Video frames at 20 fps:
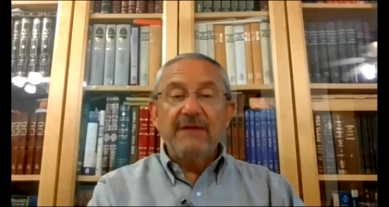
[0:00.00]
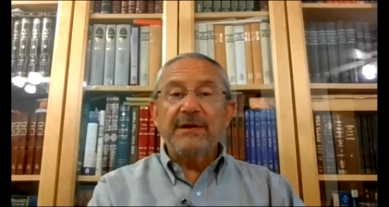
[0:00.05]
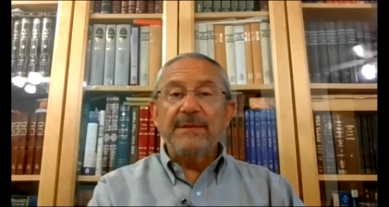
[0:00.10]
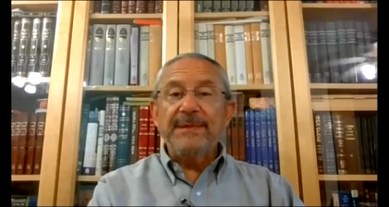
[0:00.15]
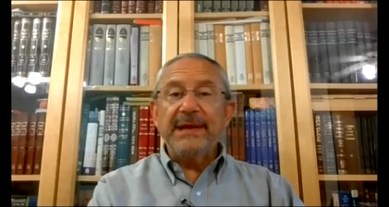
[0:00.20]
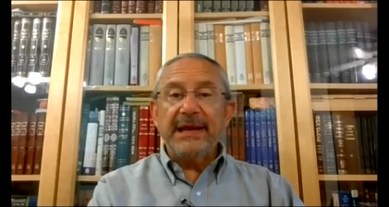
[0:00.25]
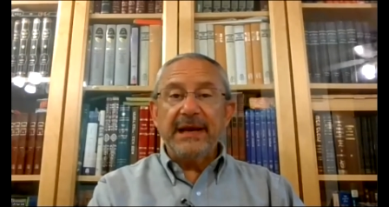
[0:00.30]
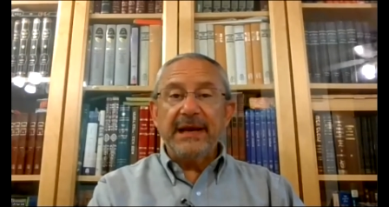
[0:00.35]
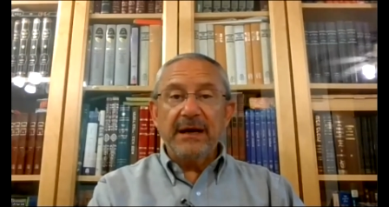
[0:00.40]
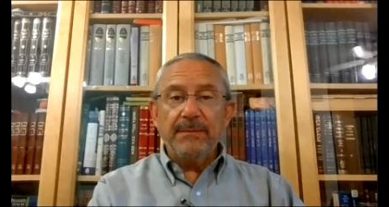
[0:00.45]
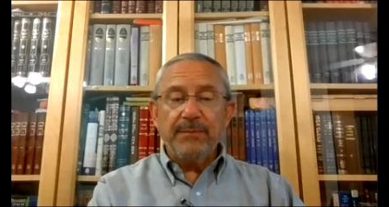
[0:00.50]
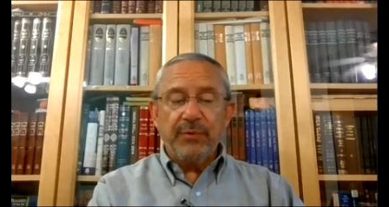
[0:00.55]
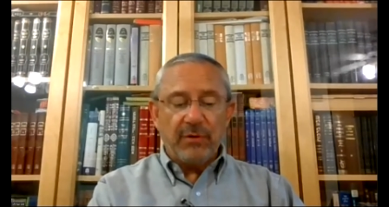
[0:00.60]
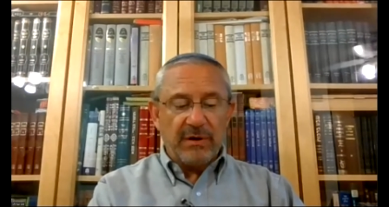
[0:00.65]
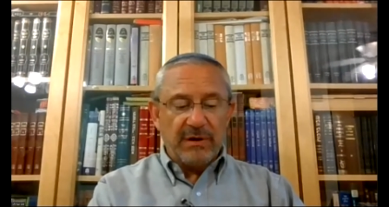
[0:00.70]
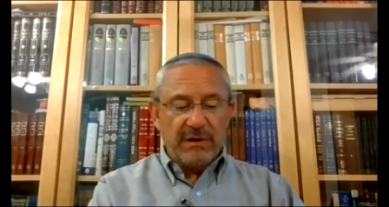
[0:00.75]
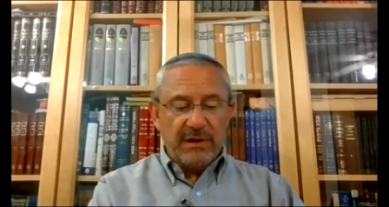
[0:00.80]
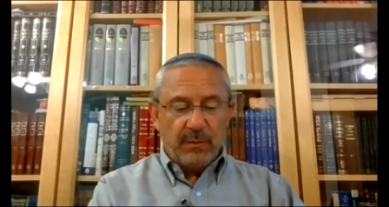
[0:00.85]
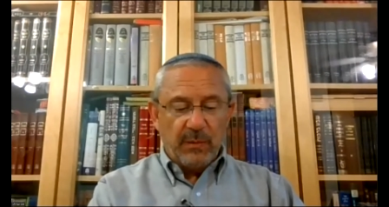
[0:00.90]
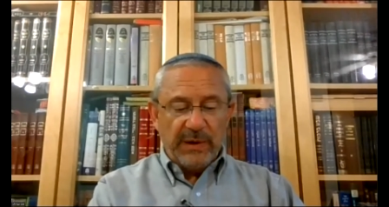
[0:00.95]
From the
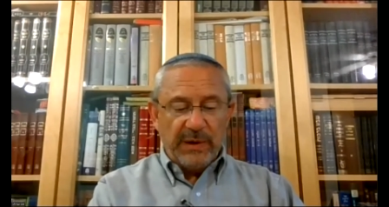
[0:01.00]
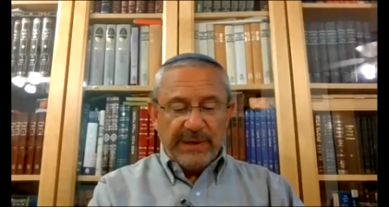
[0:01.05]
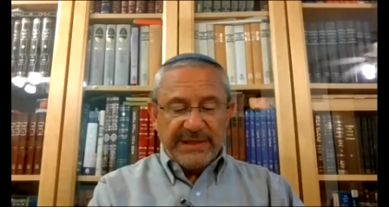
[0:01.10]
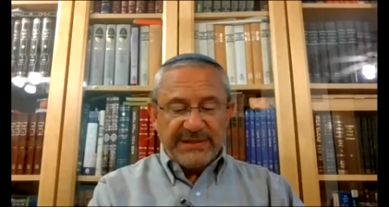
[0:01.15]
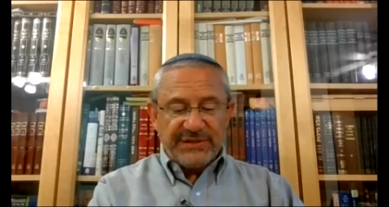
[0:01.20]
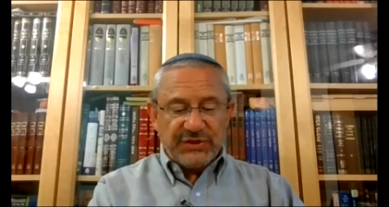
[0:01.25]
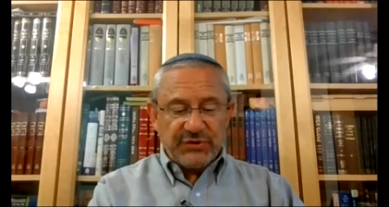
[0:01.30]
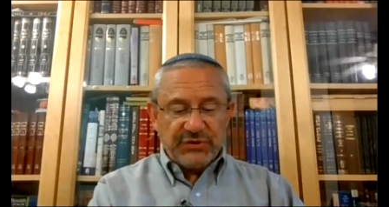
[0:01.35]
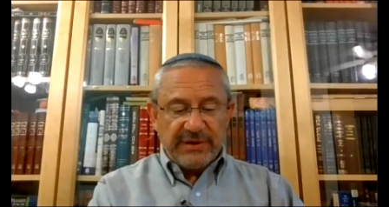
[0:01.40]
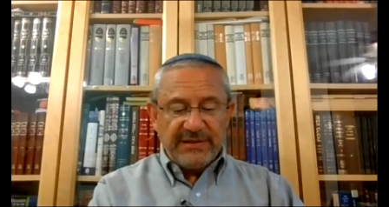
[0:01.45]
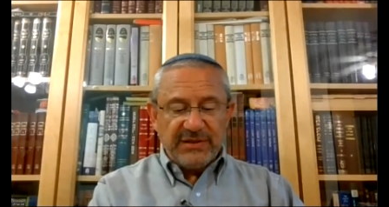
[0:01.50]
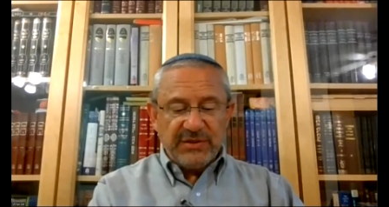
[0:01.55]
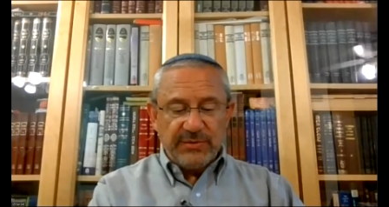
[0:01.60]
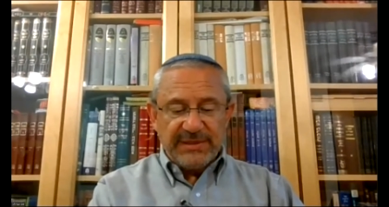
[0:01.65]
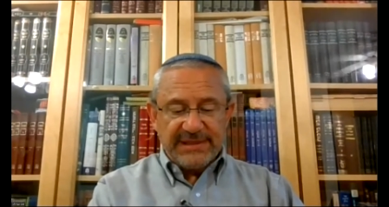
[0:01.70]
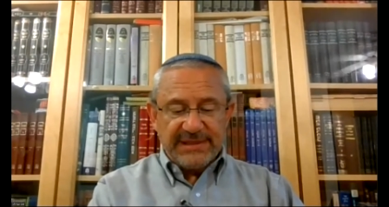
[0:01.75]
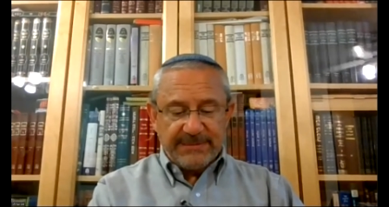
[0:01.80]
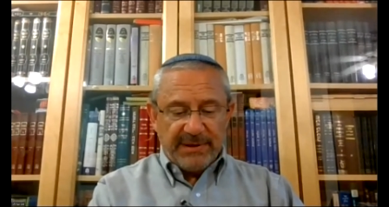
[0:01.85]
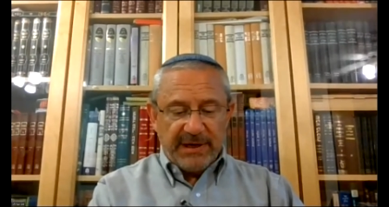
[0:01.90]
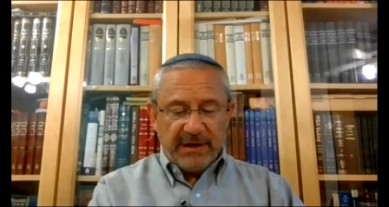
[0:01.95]
airport, we went straight
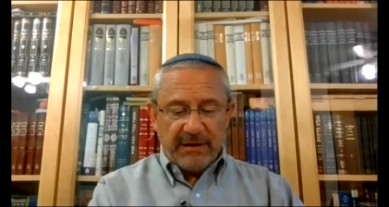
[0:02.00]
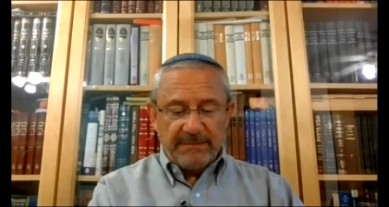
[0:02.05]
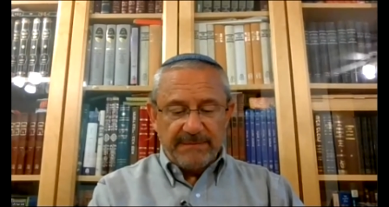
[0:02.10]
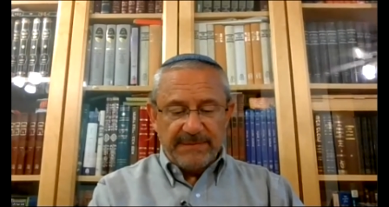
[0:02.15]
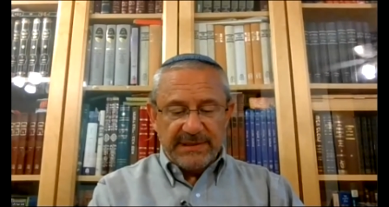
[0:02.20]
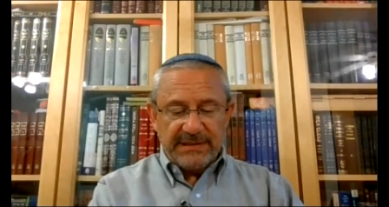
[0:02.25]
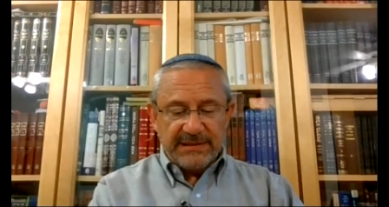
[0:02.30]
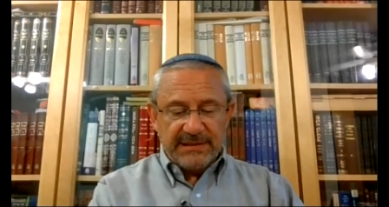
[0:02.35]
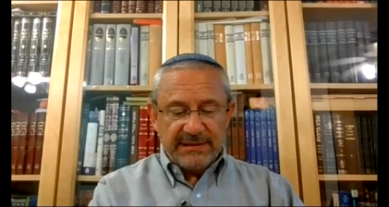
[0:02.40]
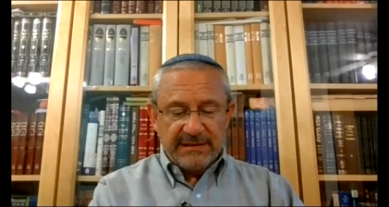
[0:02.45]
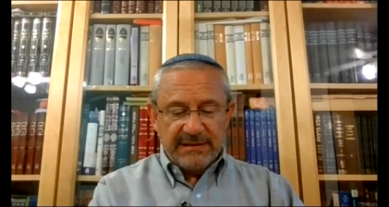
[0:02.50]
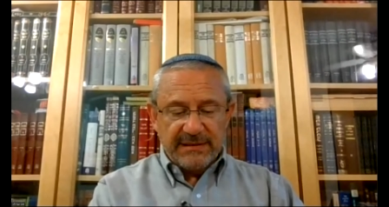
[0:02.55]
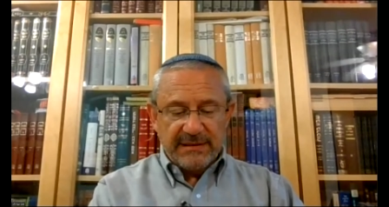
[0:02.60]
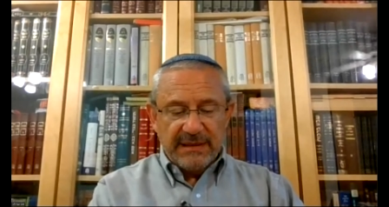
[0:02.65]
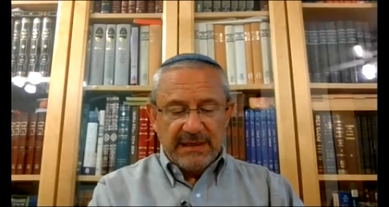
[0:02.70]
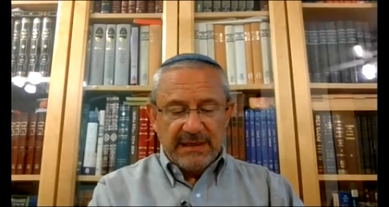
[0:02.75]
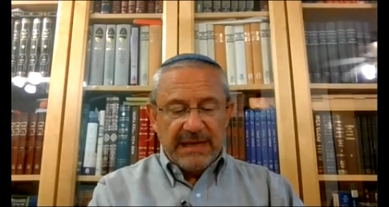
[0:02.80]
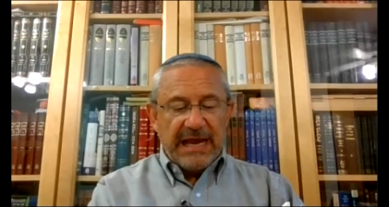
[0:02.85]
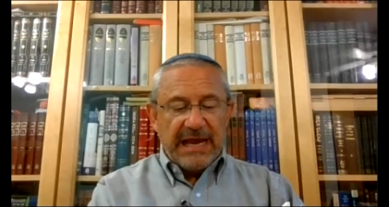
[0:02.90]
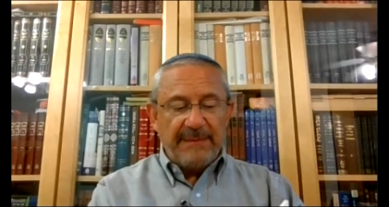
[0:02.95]
to his apartment.
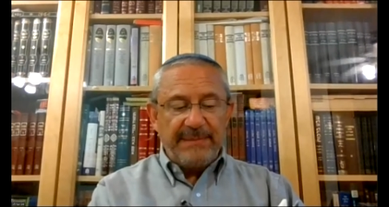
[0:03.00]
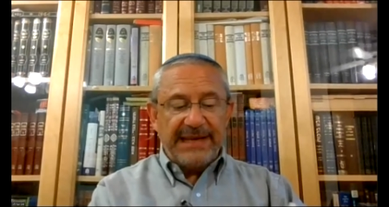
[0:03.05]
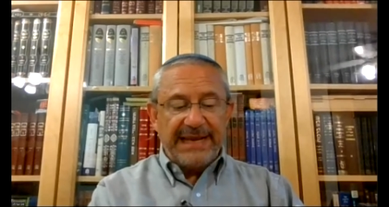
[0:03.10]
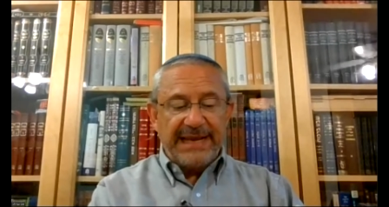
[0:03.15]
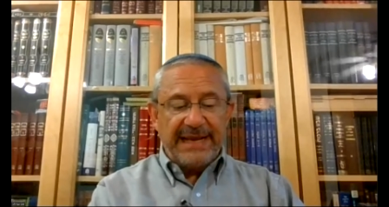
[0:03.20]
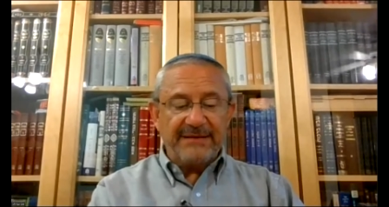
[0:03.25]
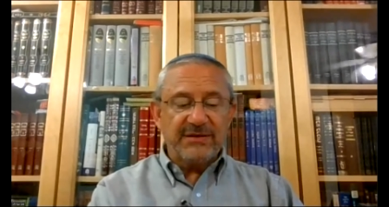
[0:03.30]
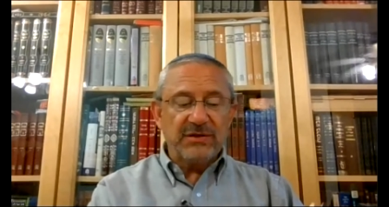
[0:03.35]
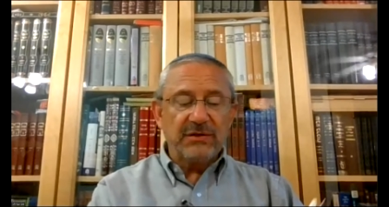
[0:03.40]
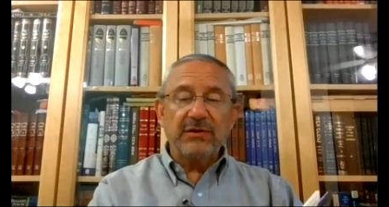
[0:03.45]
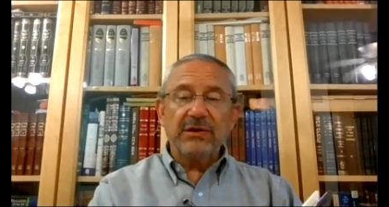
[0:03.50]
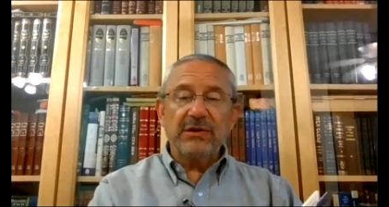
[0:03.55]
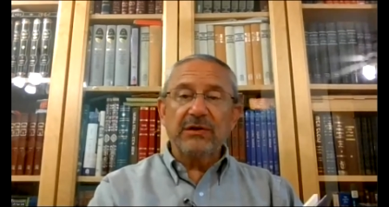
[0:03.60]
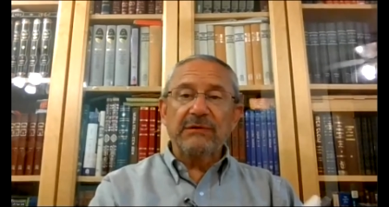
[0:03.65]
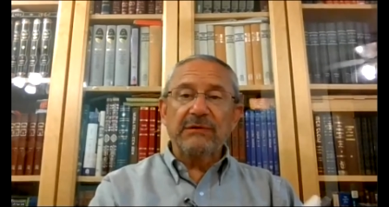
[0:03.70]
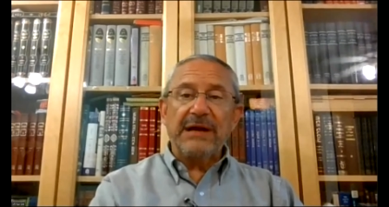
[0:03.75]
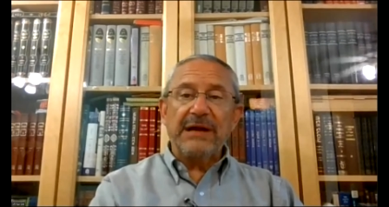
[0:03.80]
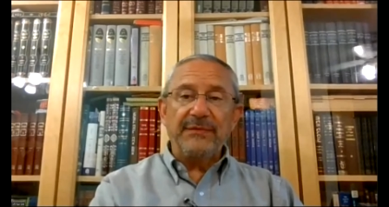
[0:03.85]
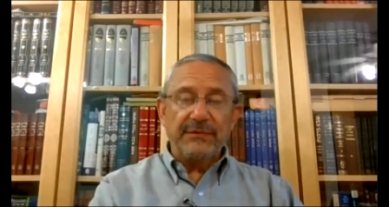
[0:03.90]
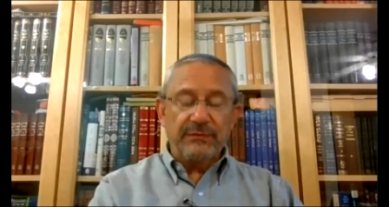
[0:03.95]
I began to
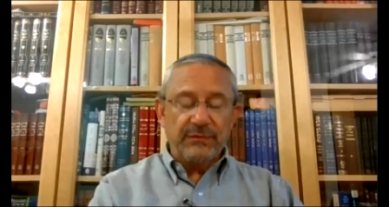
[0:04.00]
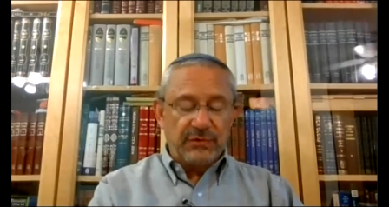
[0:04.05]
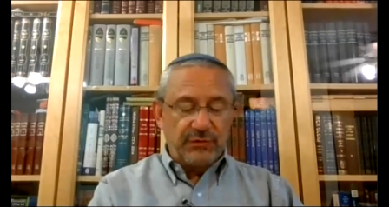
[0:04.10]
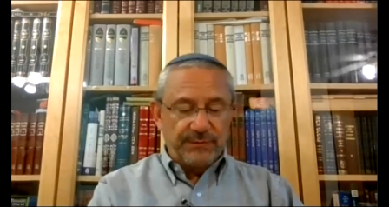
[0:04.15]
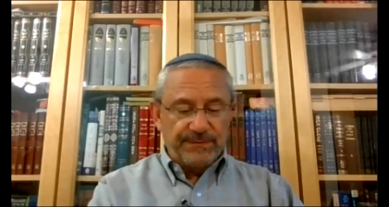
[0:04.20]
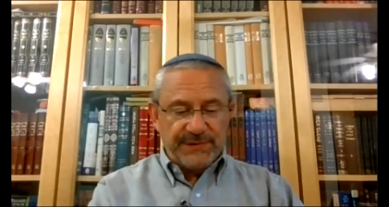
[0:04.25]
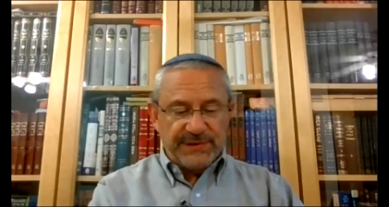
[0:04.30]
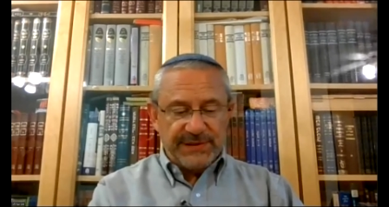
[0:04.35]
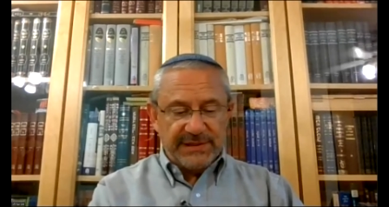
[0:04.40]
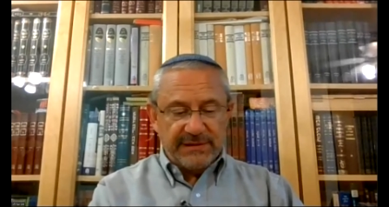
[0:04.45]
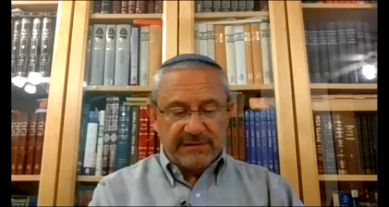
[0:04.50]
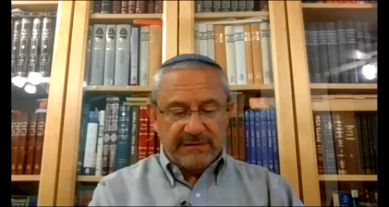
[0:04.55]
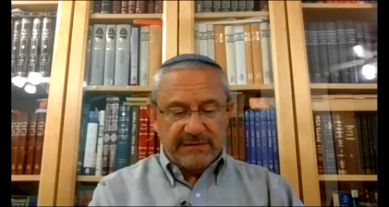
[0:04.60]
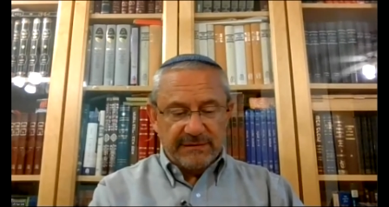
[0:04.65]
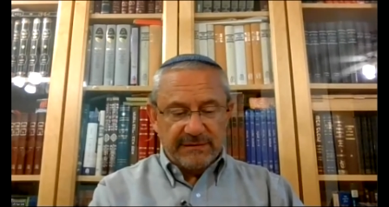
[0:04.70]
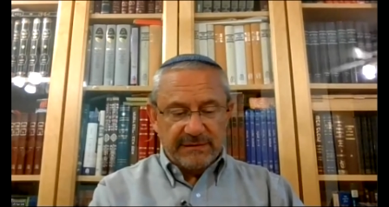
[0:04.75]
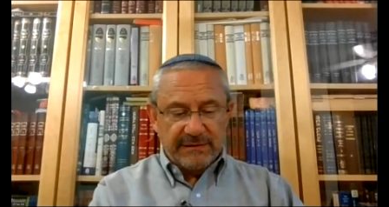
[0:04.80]
look around the rooms.